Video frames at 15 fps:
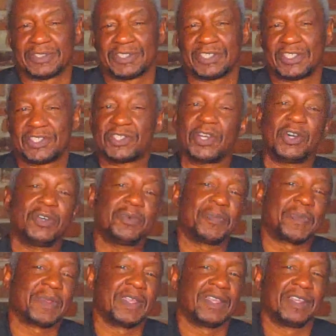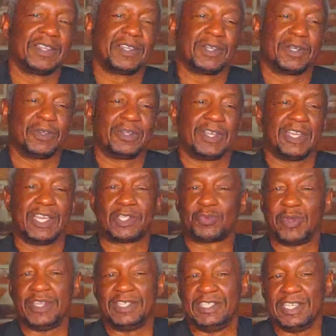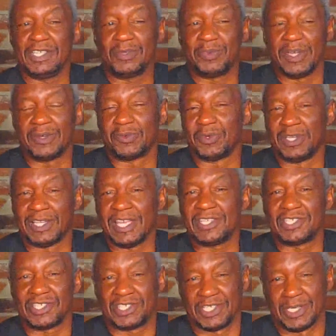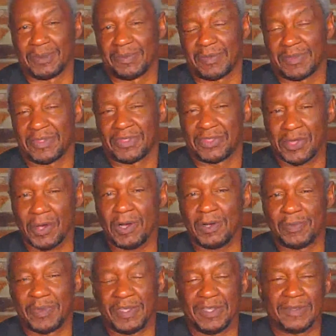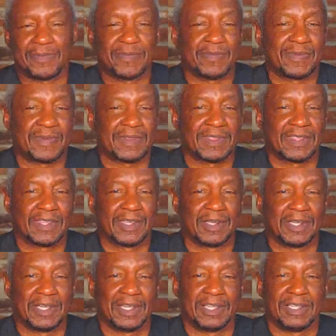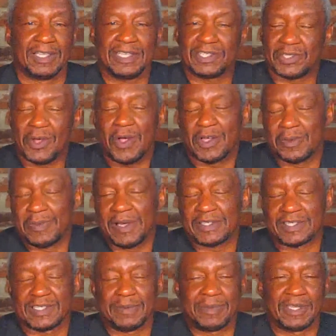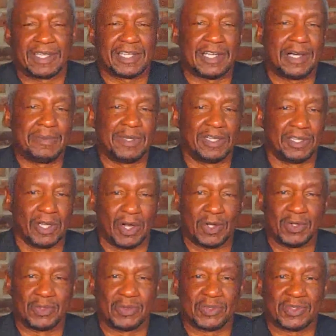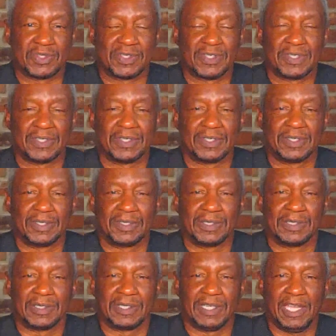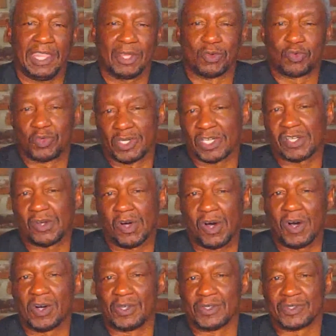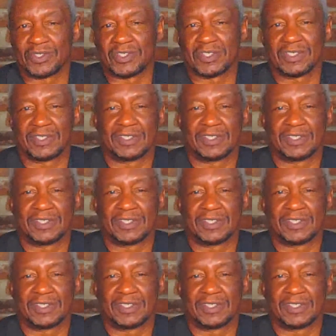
So, as we deal with relationship therapy, let's talk about some of the common goals and the root cause